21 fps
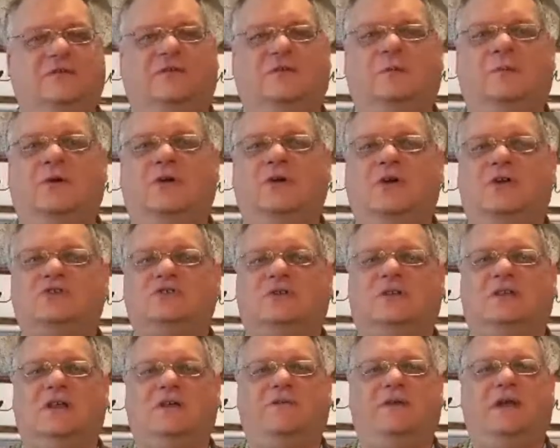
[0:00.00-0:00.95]
for
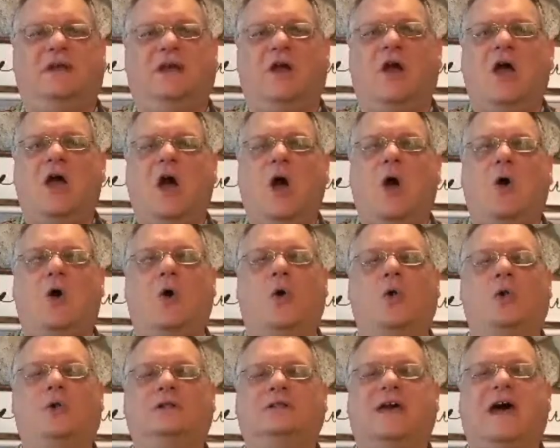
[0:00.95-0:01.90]
Spiritual Living
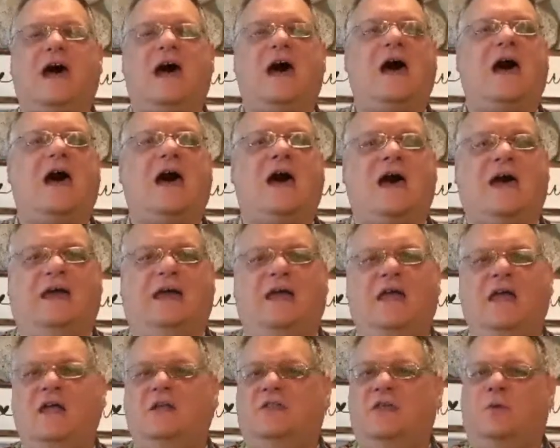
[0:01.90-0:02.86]
hold
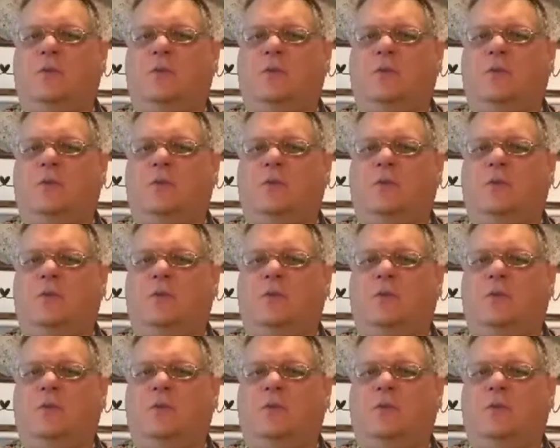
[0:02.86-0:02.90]
high,